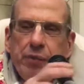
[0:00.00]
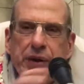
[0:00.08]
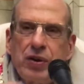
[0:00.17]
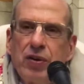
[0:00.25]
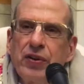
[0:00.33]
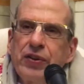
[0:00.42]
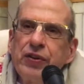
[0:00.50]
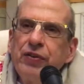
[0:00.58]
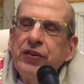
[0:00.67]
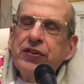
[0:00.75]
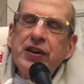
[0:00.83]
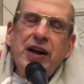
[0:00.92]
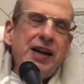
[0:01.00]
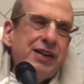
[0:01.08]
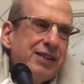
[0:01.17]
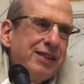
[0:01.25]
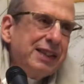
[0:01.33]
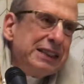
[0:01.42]
because of his
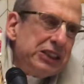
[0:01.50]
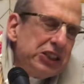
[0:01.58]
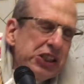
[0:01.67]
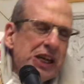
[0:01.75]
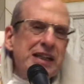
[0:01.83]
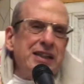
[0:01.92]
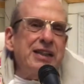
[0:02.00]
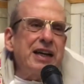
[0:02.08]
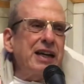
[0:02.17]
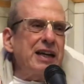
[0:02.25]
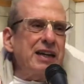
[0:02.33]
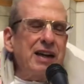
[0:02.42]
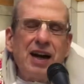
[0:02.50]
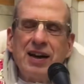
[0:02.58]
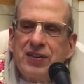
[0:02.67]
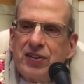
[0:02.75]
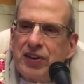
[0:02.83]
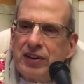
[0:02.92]
constant chanting and
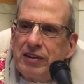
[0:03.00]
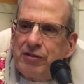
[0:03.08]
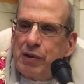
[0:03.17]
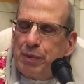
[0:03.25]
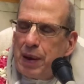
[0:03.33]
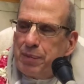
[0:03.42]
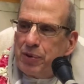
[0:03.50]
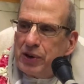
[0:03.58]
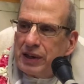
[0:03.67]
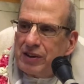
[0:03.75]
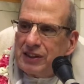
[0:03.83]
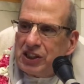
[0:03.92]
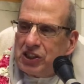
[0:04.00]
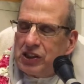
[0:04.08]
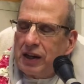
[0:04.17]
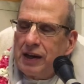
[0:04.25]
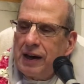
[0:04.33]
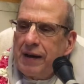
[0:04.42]
constantly remembering
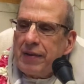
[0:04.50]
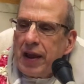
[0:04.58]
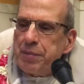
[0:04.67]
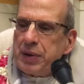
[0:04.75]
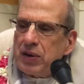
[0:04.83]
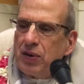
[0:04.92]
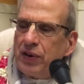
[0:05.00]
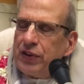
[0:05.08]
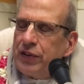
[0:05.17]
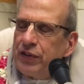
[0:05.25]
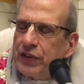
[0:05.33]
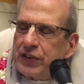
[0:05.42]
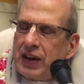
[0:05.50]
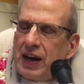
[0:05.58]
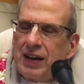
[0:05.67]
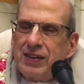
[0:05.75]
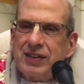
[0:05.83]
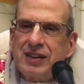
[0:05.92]
Krishna, and because of his
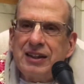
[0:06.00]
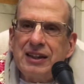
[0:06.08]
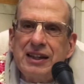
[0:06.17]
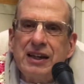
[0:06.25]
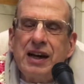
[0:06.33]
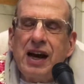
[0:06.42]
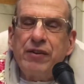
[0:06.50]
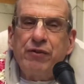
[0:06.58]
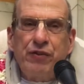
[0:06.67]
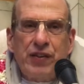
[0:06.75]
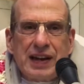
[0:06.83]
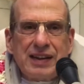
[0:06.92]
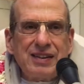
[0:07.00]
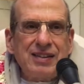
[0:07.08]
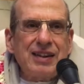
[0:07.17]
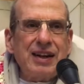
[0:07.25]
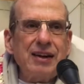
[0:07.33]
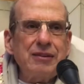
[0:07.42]
constantly
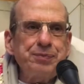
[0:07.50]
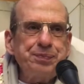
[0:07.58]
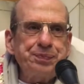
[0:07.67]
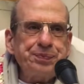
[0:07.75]
advancing